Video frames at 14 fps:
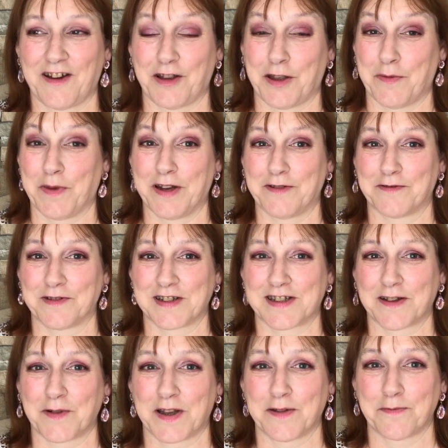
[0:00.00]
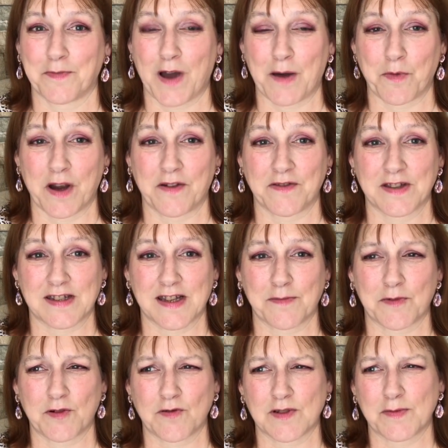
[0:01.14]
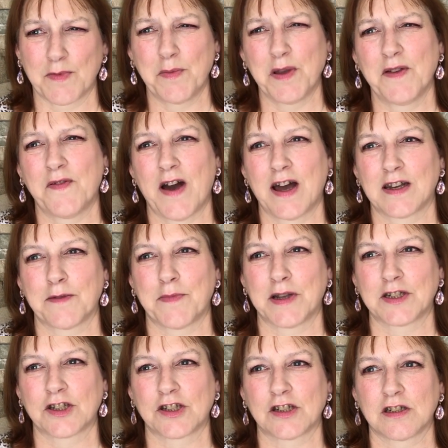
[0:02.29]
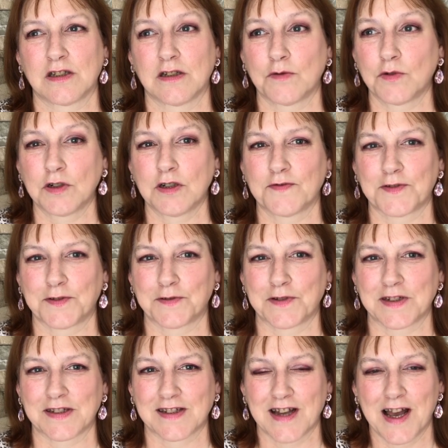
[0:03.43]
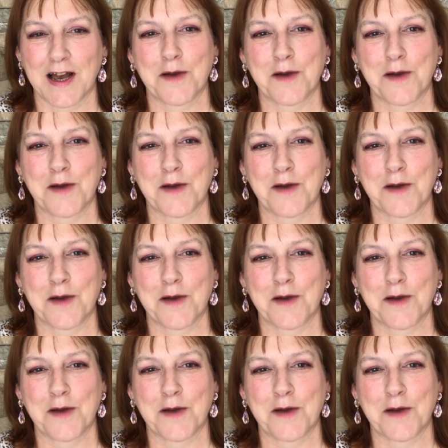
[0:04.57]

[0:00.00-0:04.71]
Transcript: You may notice I'm wearing the same clothes. Maybe if I hadn't mentioned it, you wouldn't have noticed.